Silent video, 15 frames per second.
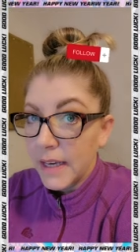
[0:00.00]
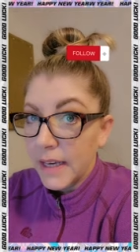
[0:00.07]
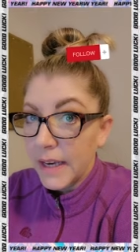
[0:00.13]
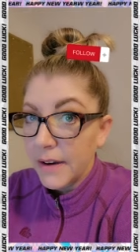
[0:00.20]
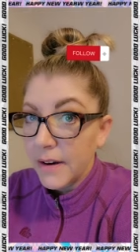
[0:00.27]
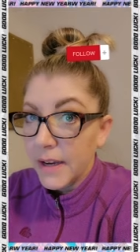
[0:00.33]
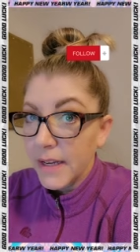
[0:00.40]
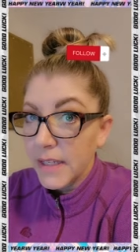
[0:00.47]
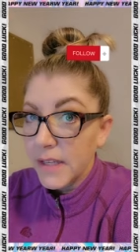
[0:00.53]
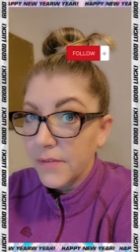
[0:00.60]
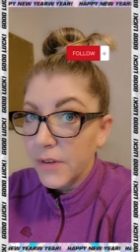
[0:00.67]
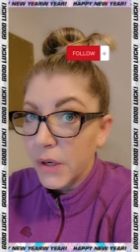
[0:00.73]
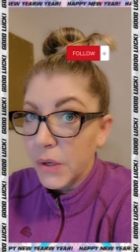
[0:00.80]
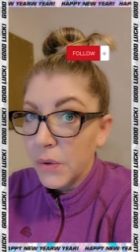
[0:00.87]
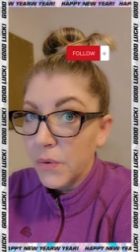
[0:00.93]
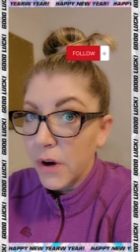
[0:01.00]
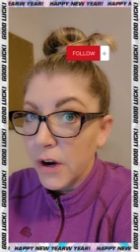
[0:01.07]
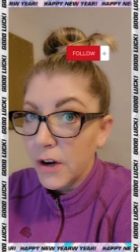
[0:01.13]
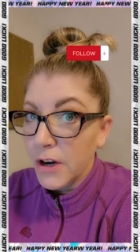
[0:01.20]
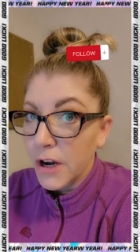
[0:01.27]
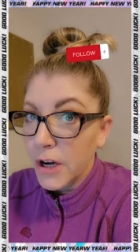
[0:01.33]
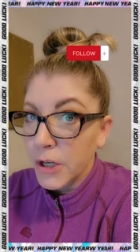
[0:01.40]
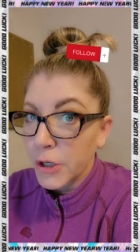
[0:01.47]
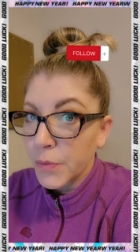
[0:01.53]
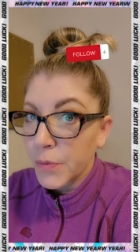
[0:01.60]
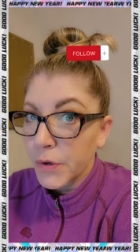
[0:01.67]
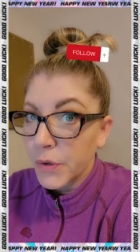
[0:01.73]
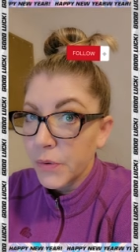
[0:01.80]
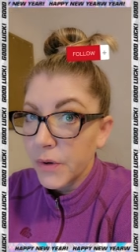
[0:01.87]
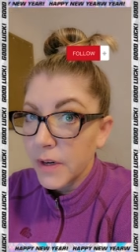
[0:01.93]
Curious if you are an
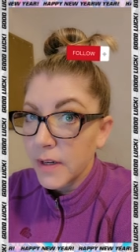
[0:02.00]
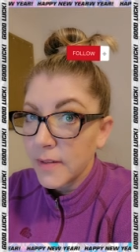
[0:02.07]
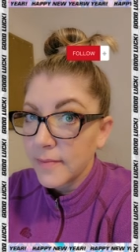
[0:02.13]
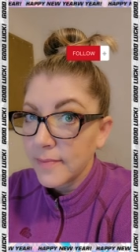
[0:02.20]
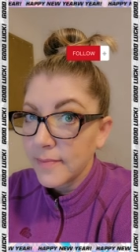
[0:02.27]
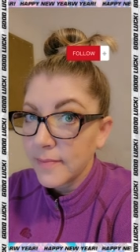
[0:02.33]
entrepreneur?